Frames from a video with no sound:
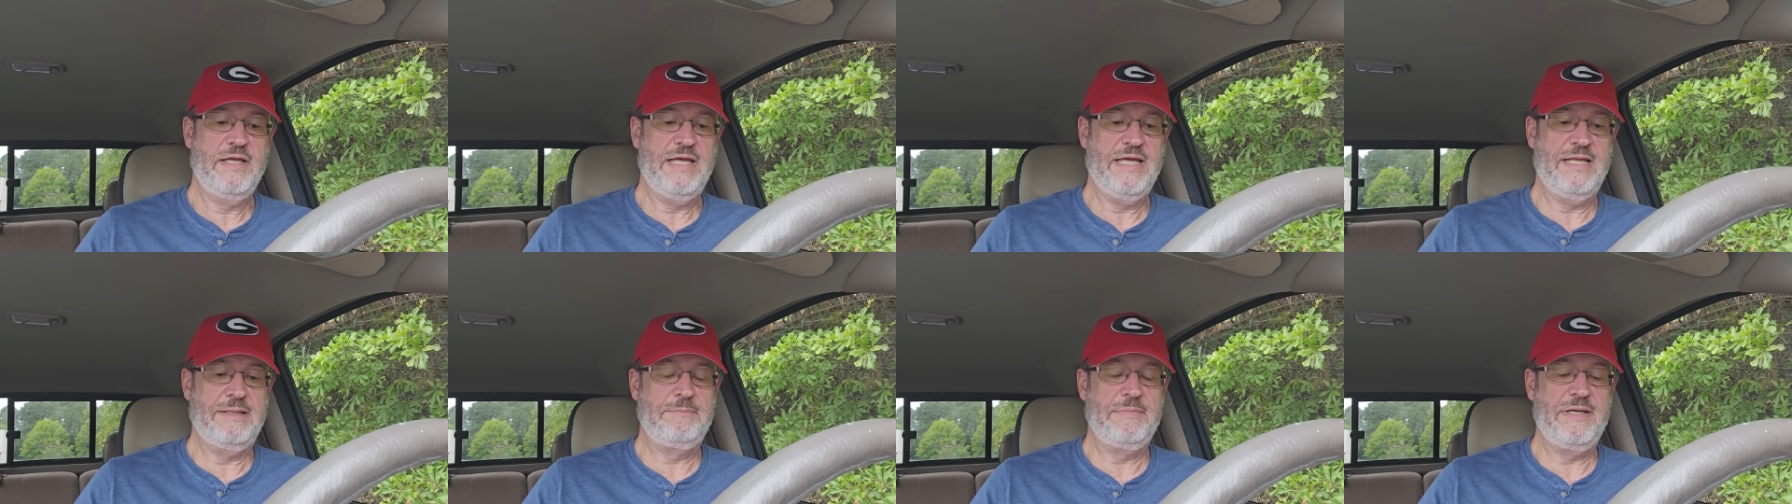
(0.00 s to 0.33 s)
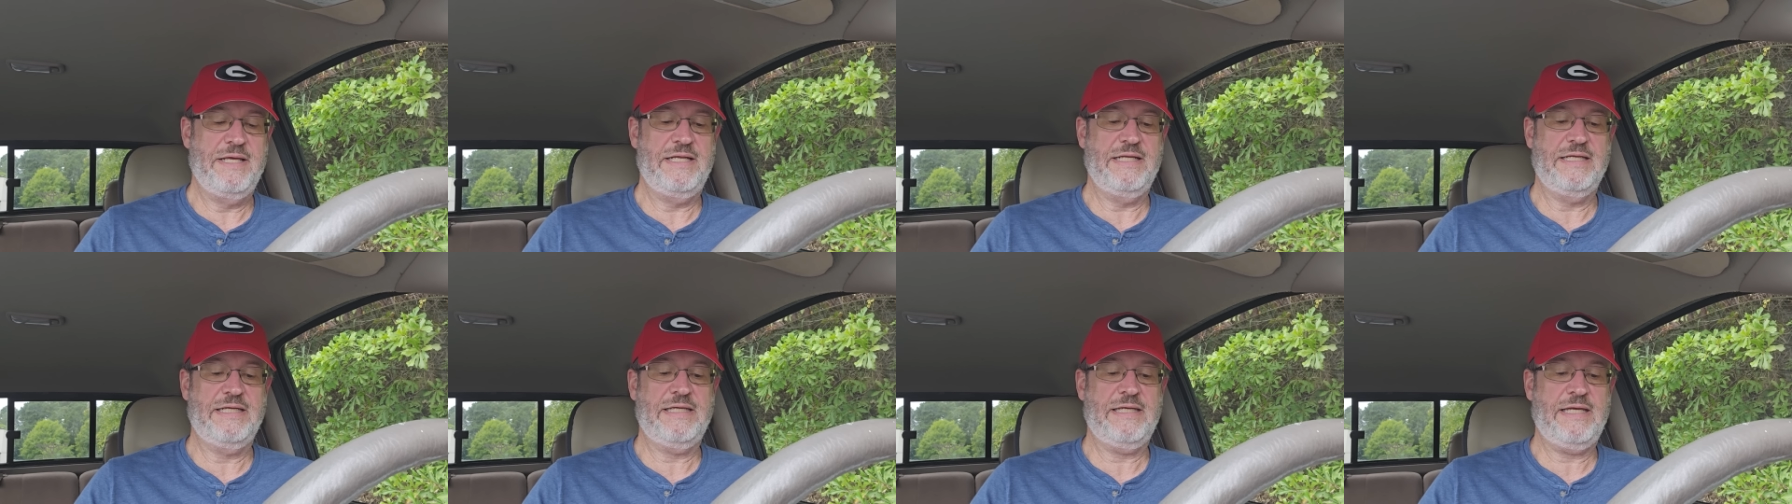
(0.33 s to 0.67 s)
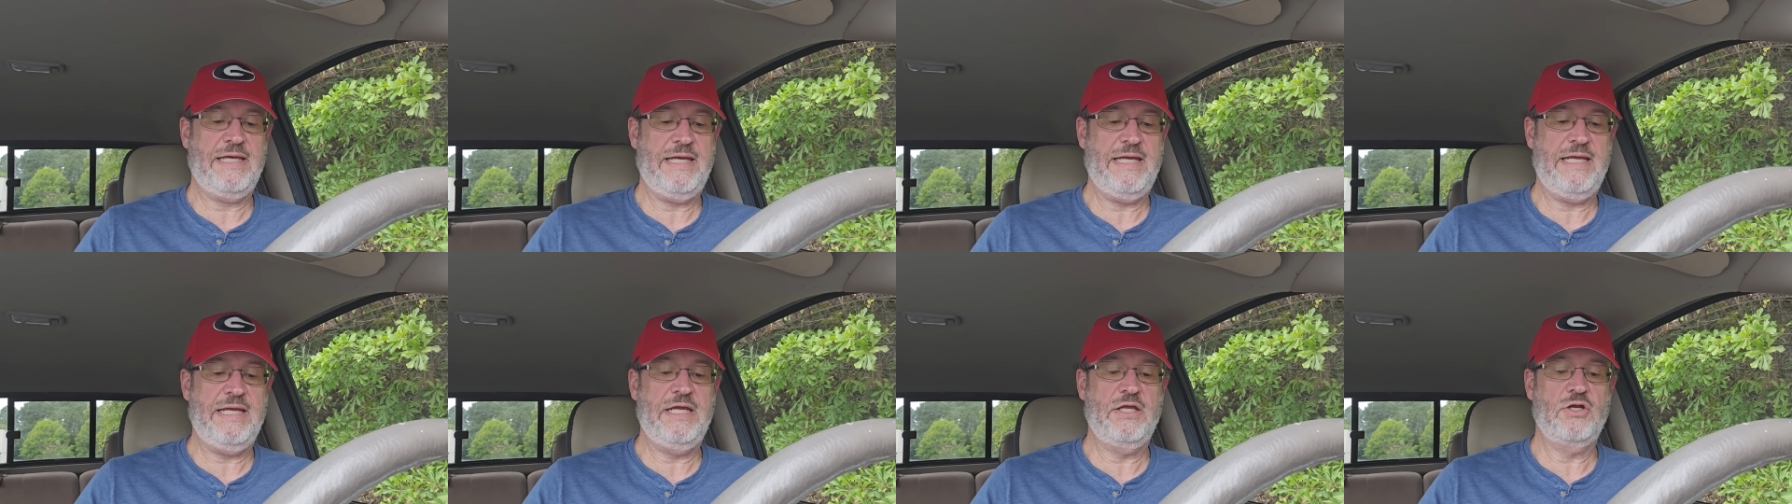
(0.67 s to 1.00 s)
and
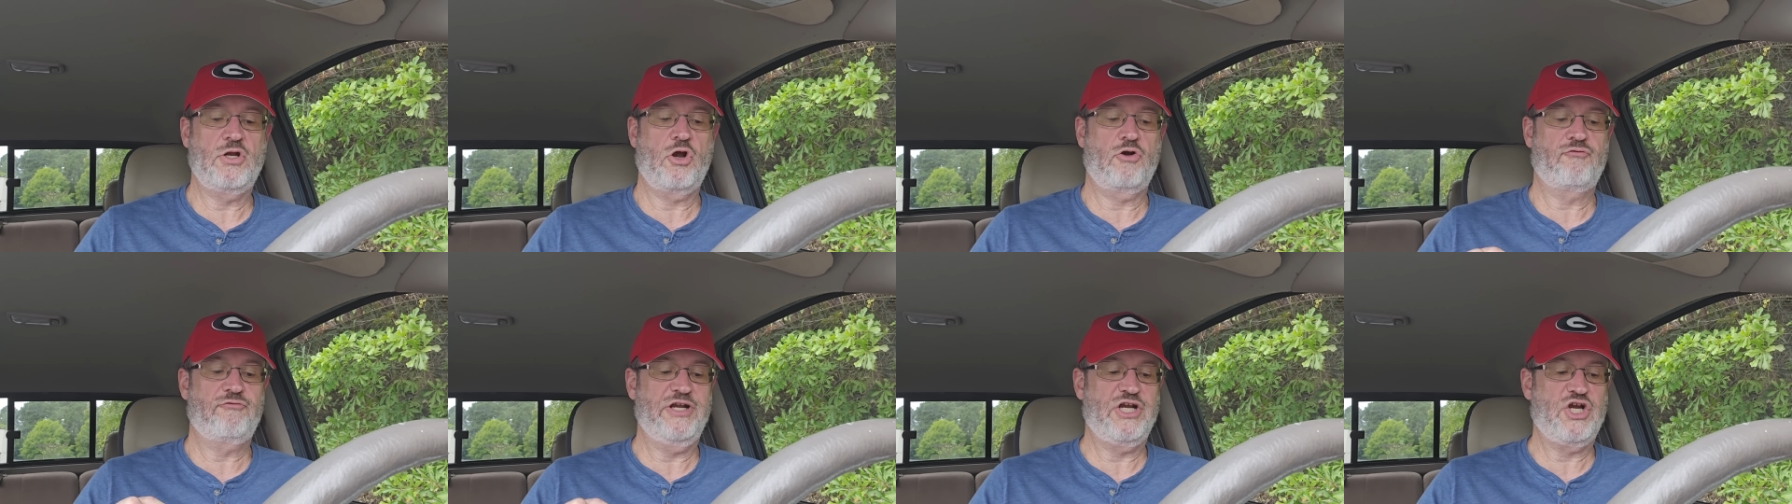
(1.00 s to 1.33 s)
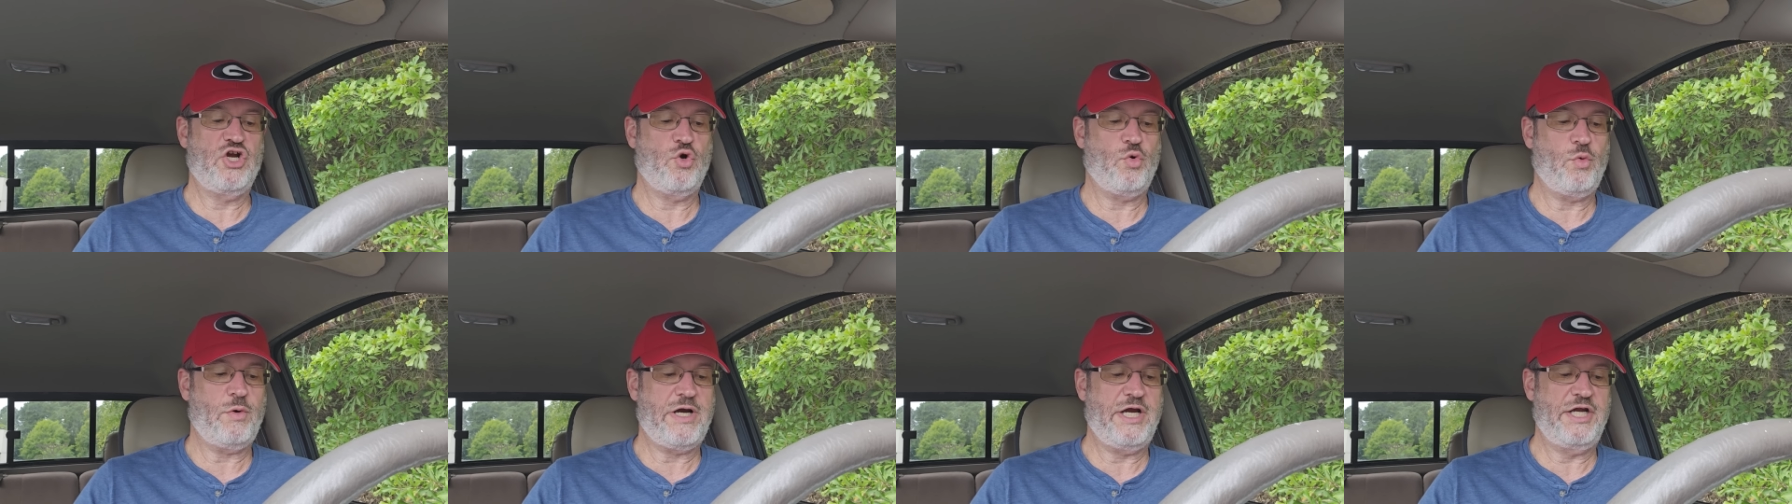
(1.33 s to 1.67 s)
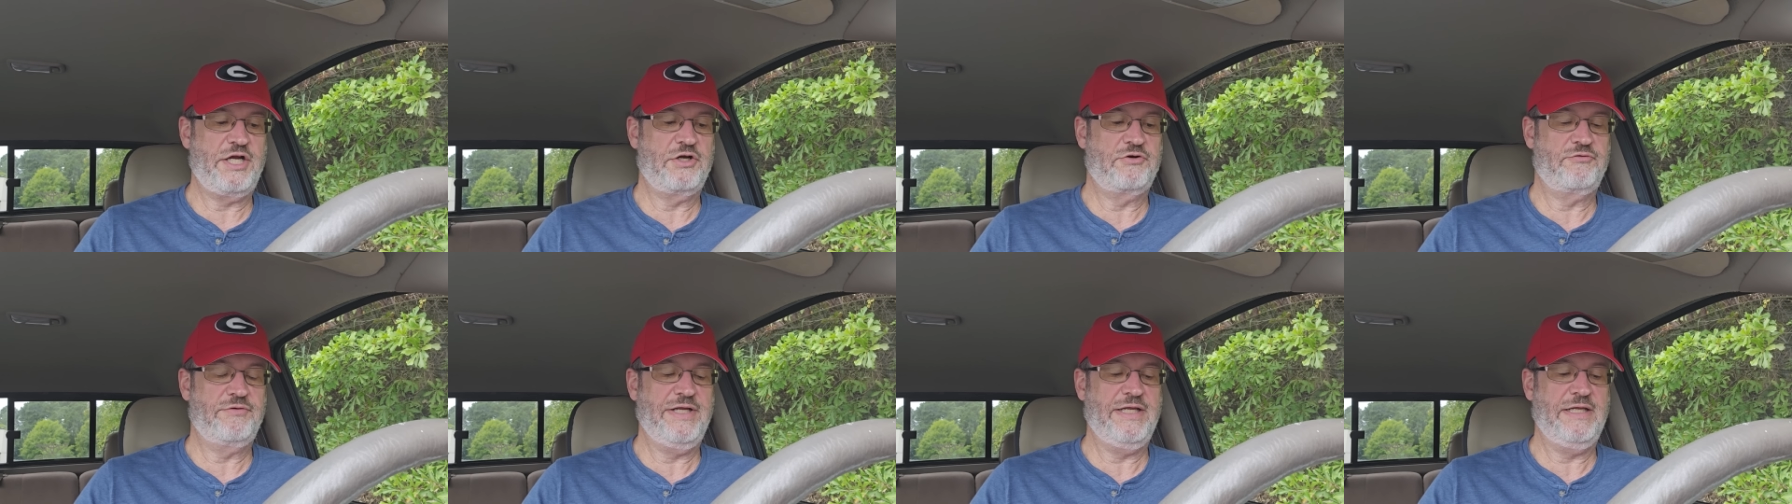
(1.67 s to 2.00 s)
Medicaid are
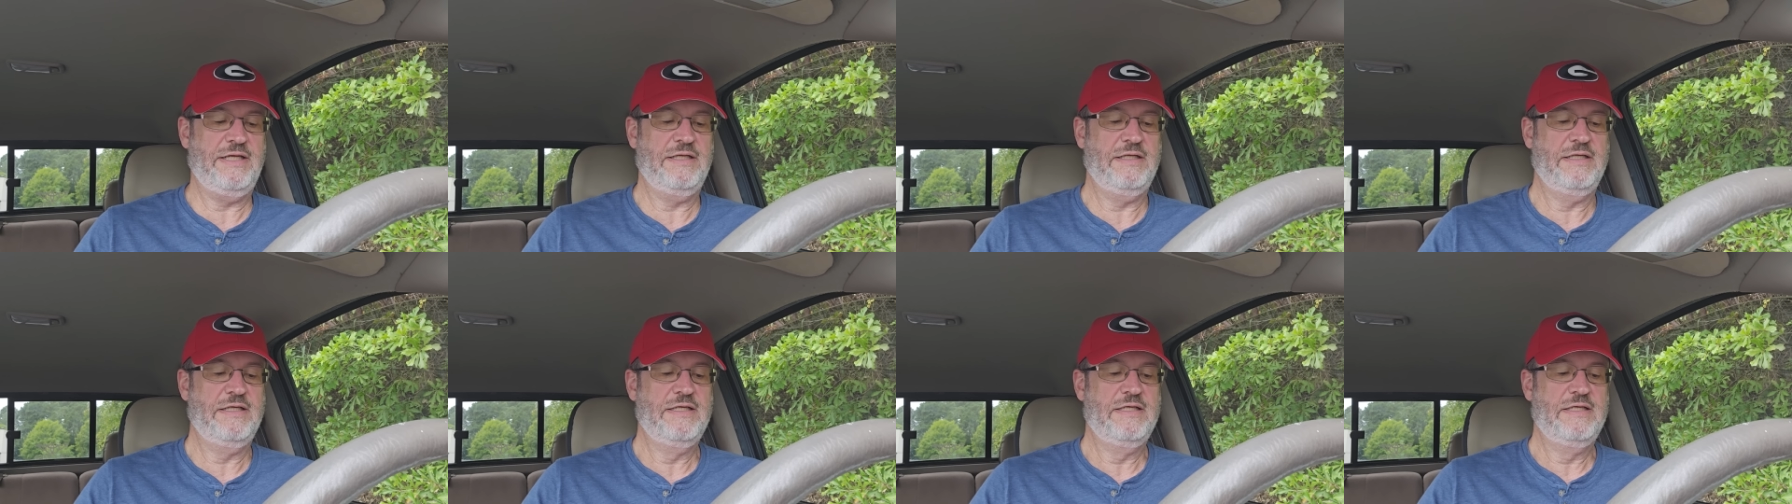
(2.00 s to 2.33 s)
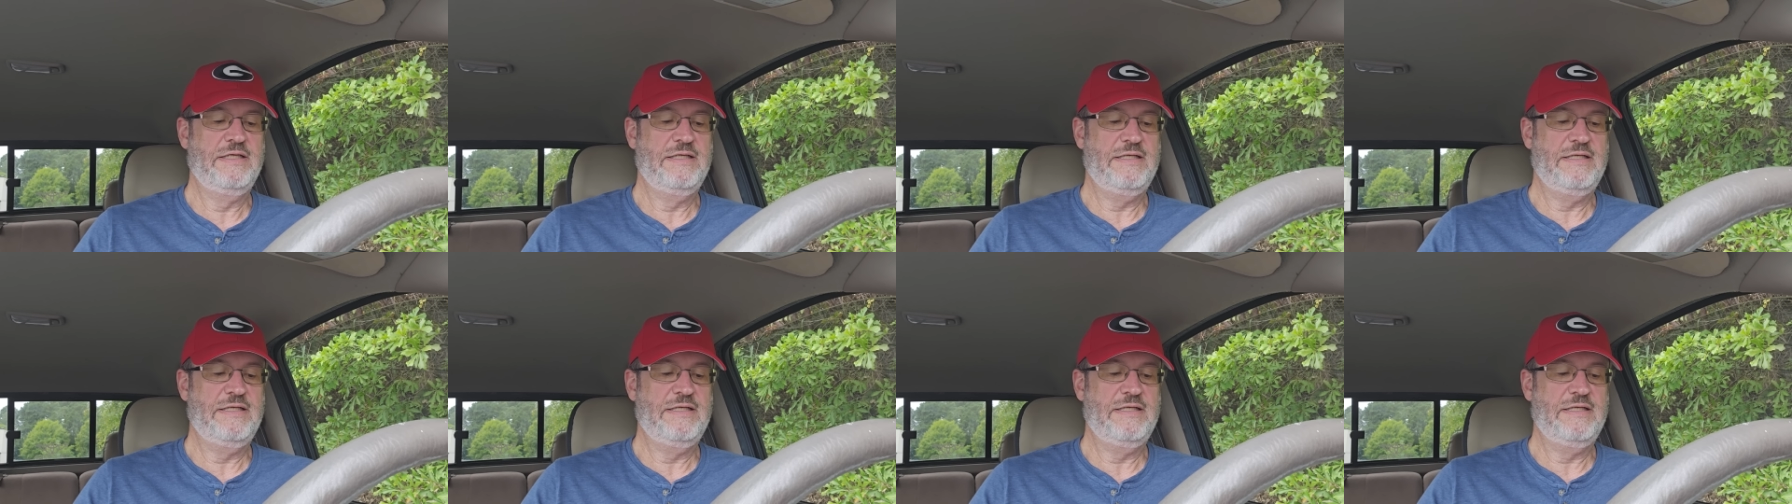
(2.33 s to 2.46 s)
requiring